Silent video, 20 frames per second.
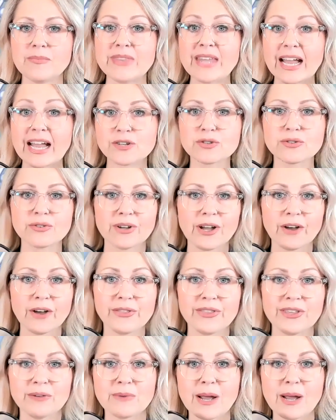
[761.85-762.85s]
natural
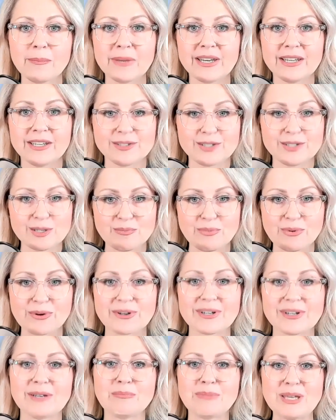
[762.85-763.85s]
healthy remedies
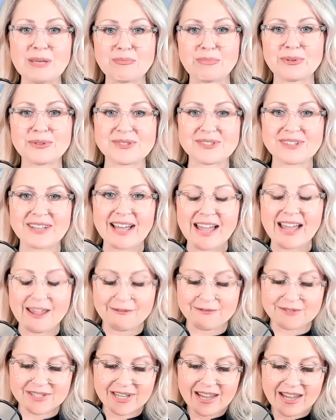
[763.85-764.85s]
supporting people's
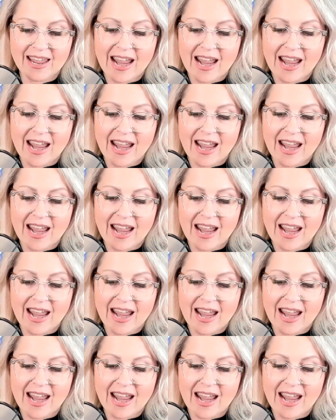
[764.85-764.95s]
lives.